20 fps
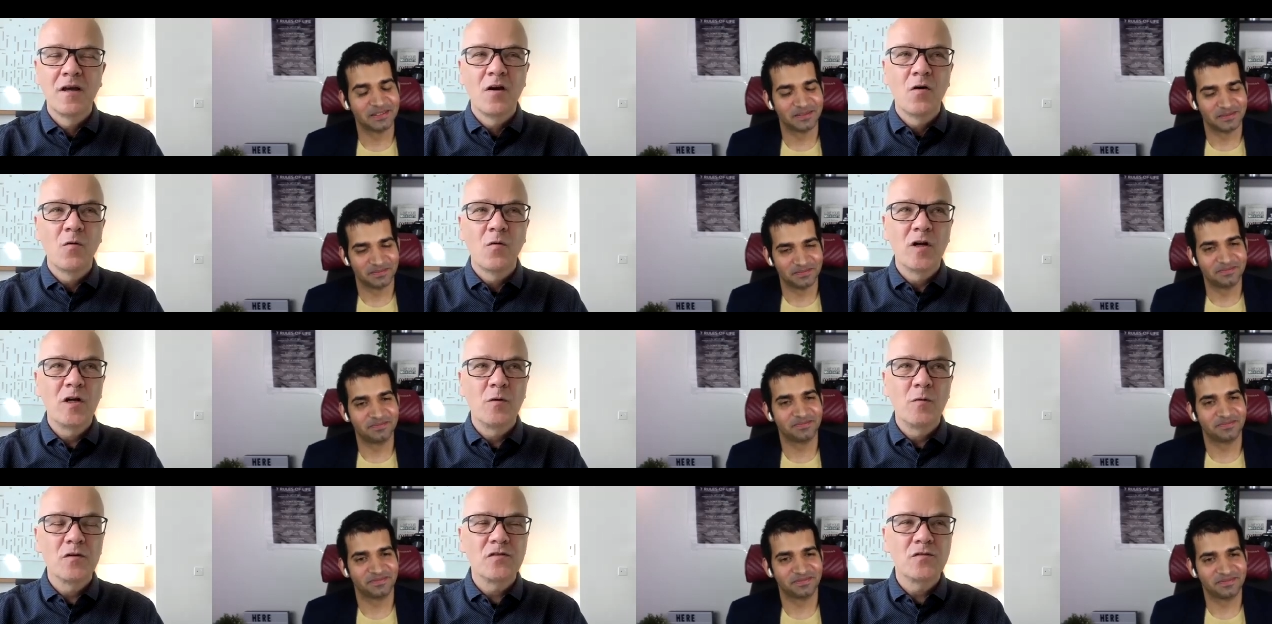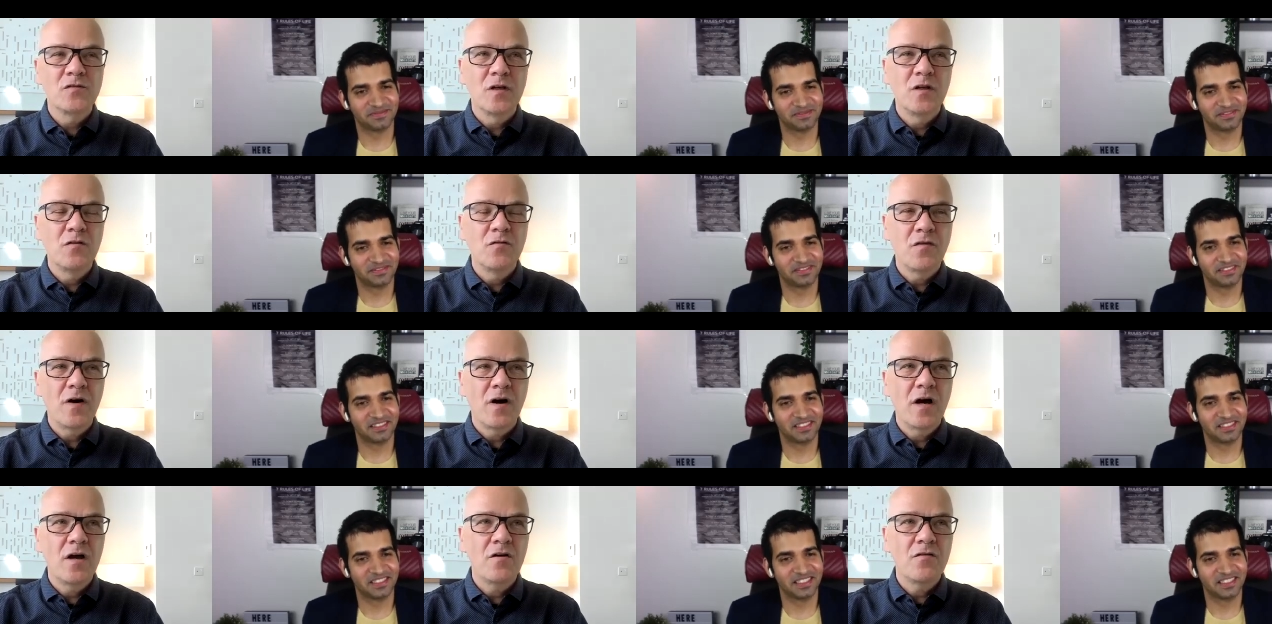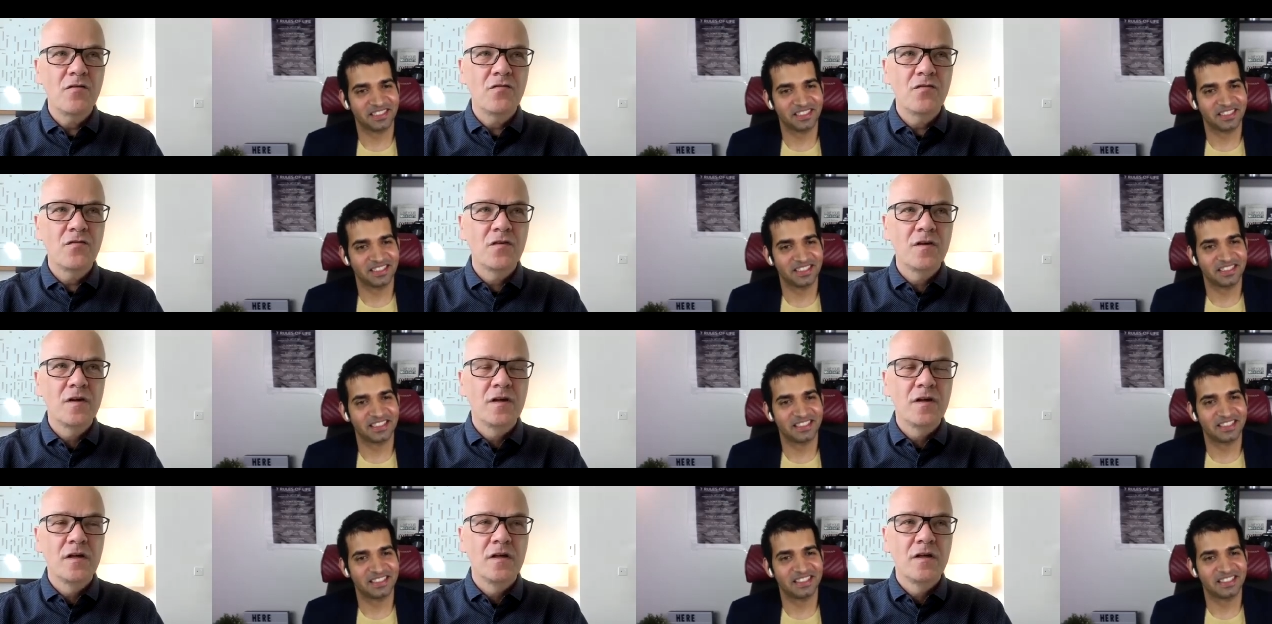Speaker 1: When I was 25,
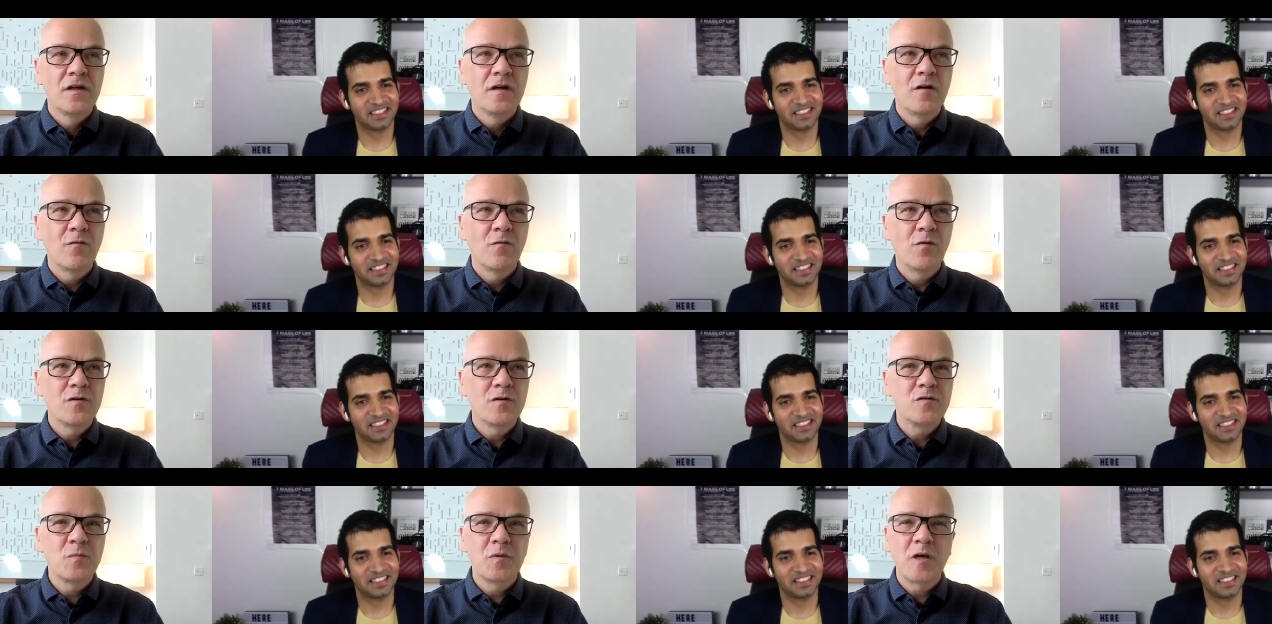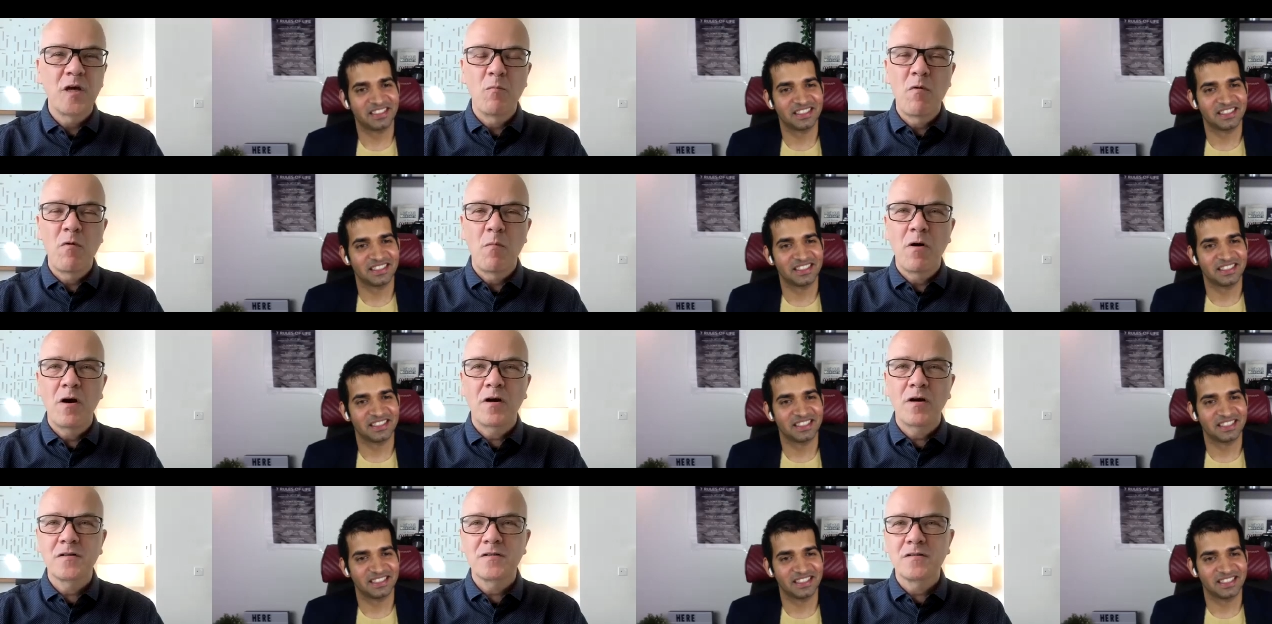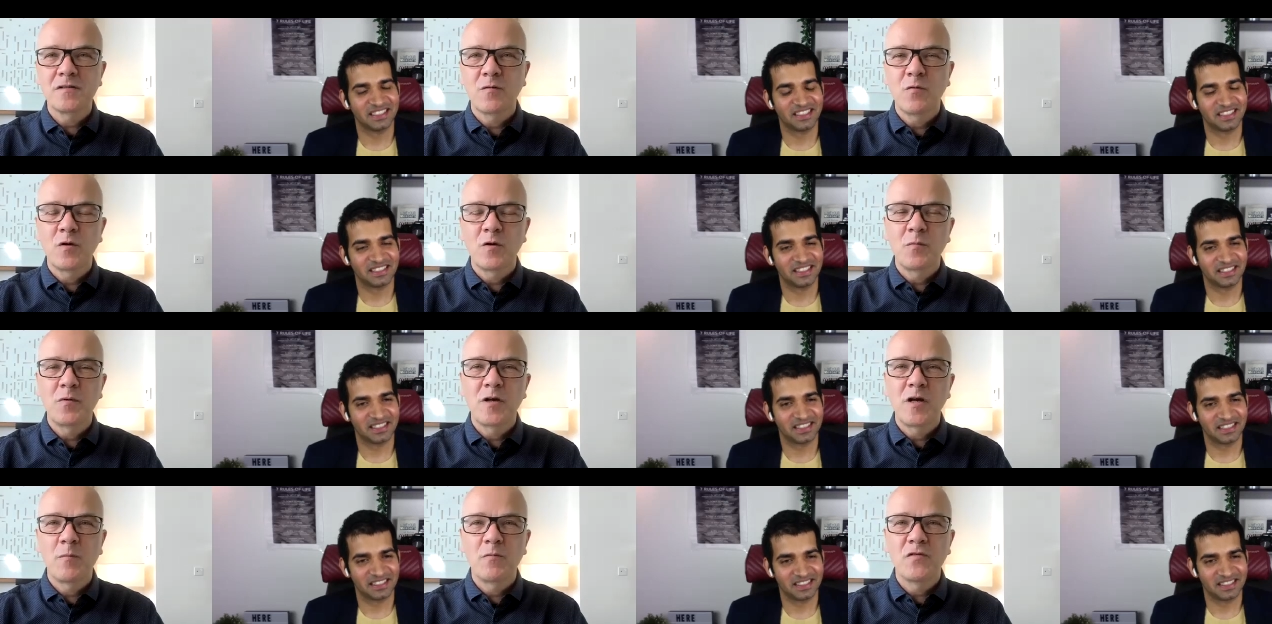I wanted to become a marketer. I wanted to
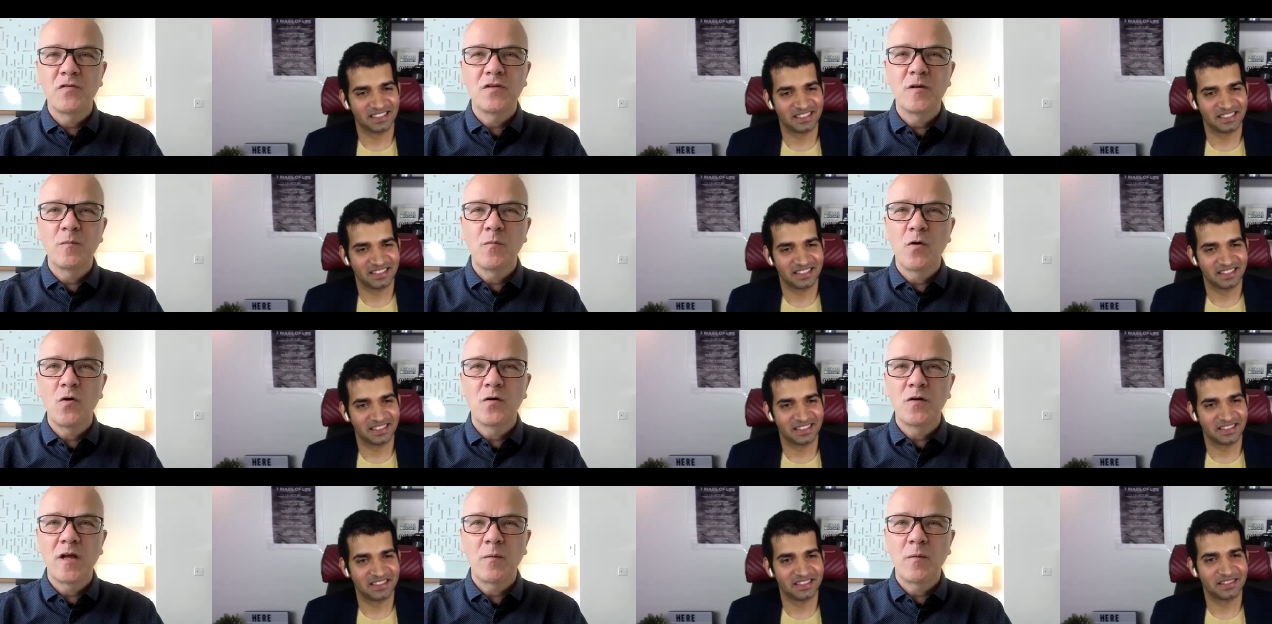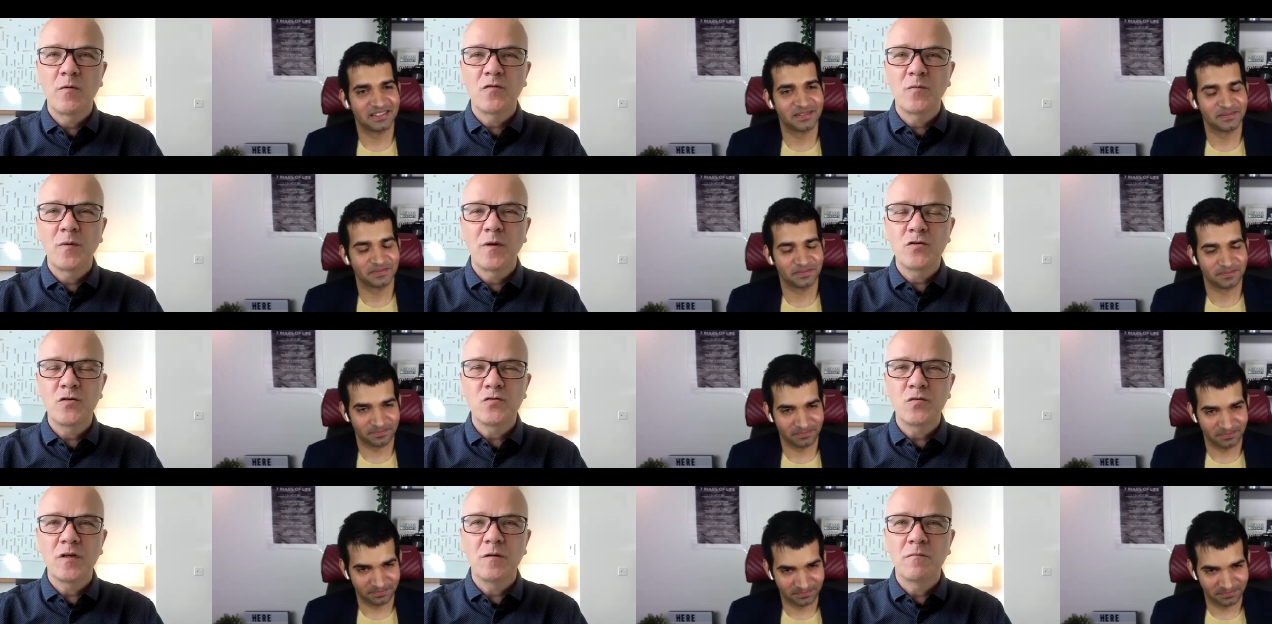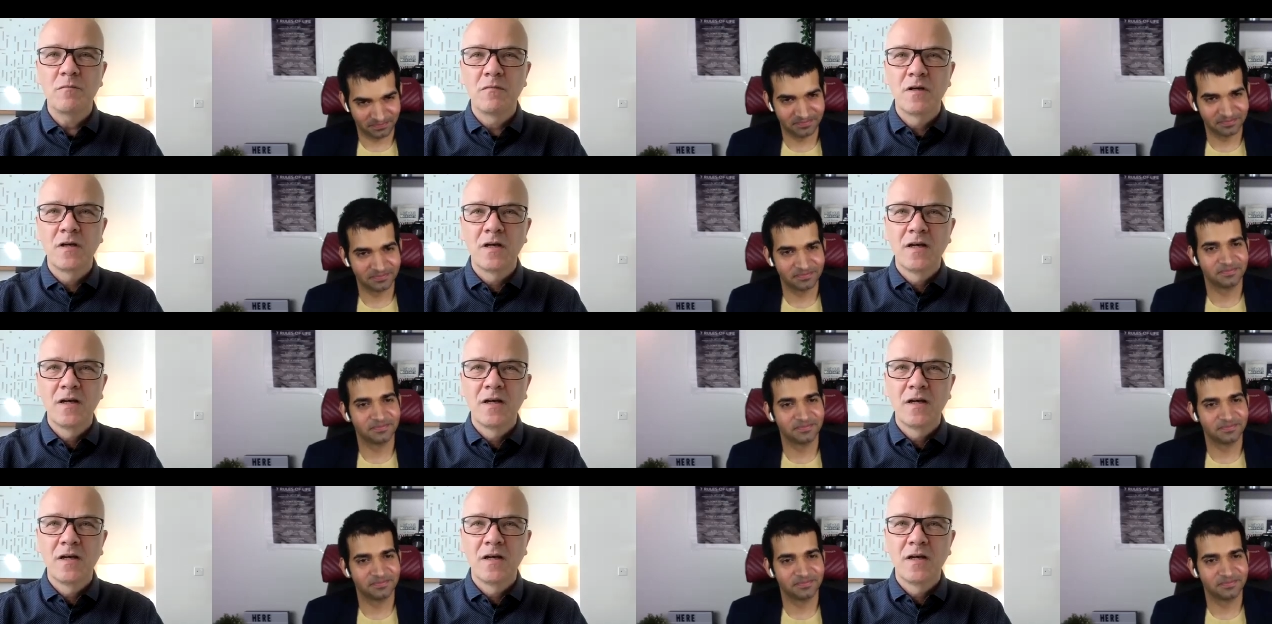become CMO. That was my dream.